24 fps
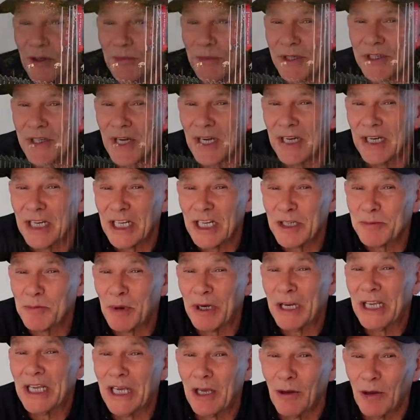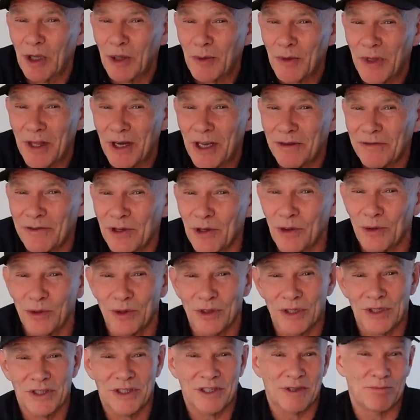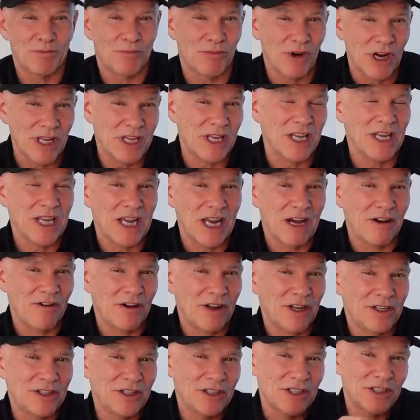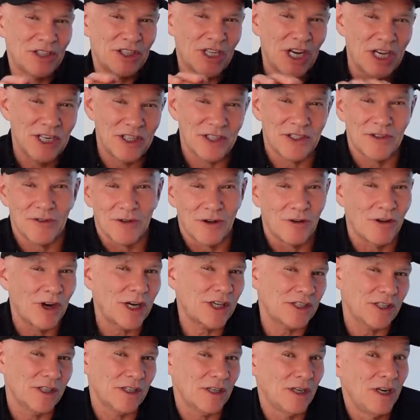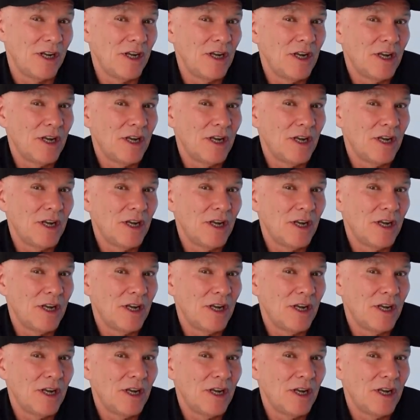the Mercedes, but equally with enough corners and braking areas and changes of direction